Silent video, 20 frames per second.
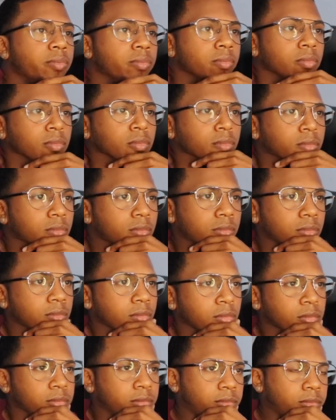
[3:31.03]
There's a
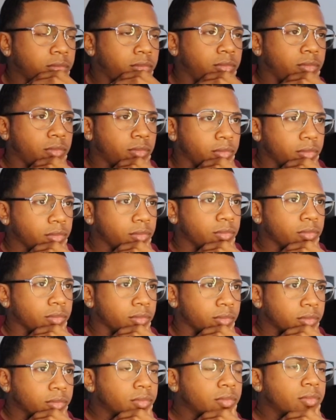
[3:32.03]
cobras, but I got a scorpion that
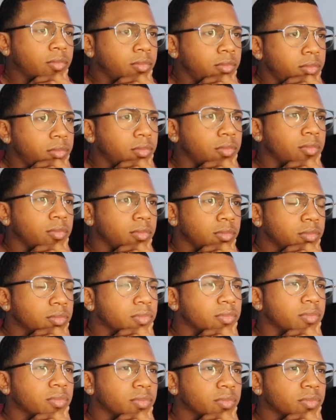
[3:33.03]
keeps protected.
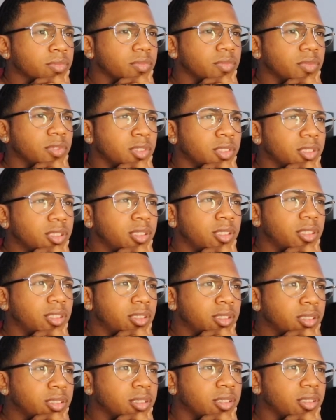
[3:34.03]
Mom told me to pack up my clothes